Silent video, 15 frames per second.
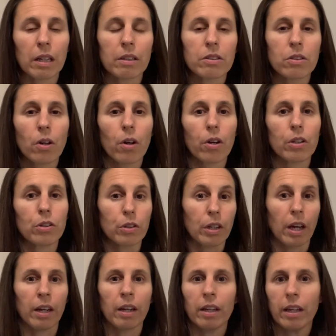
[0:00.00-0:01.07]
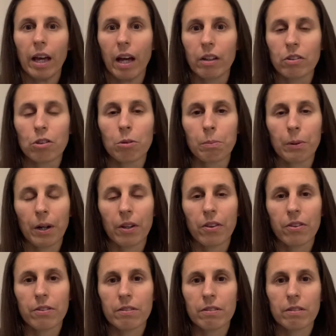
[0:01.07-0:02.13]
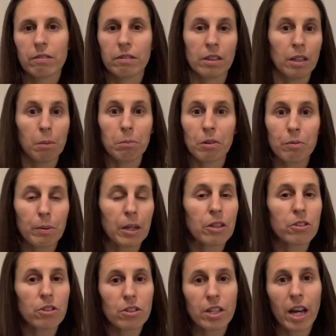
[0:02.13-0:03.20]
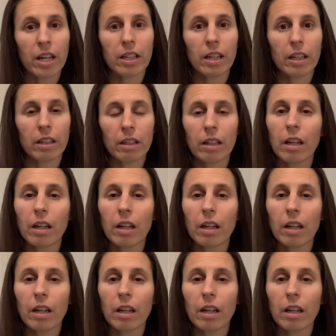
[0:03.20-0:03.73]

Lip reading: So you can count your breaths, the number of breaths you're taking.